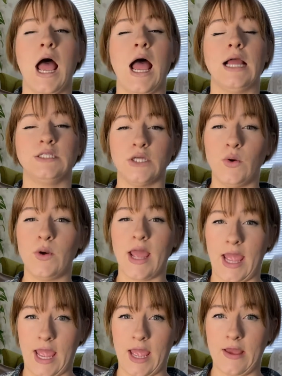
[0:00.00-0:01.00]
I don't
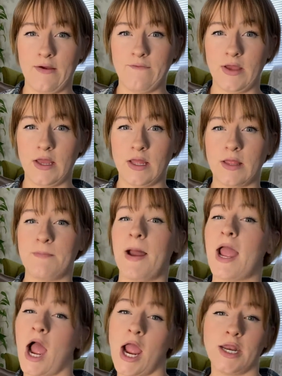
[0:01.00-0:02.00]
have
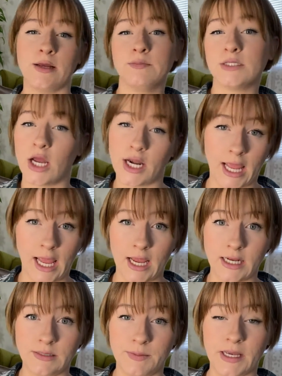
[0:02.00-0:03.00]
my items on
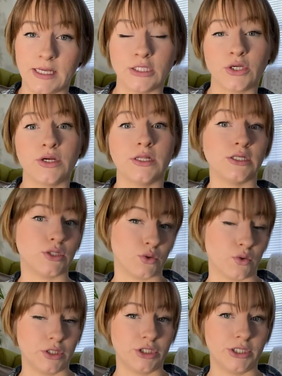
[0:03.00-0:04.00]
hand because they're in the
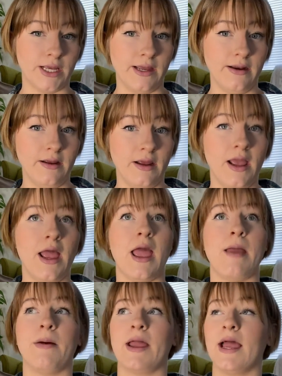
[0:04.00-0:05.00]
storage shed
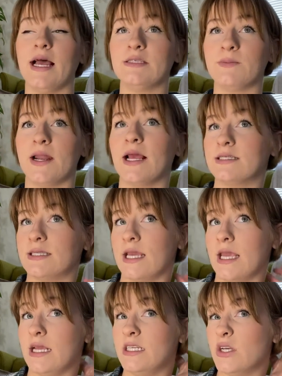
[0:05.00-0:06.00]
and my husband has the
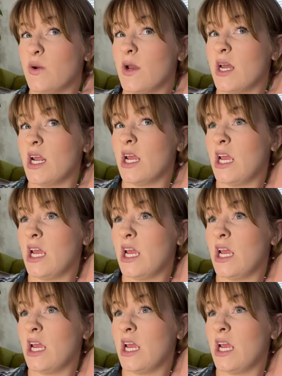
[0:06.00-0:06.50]
key to it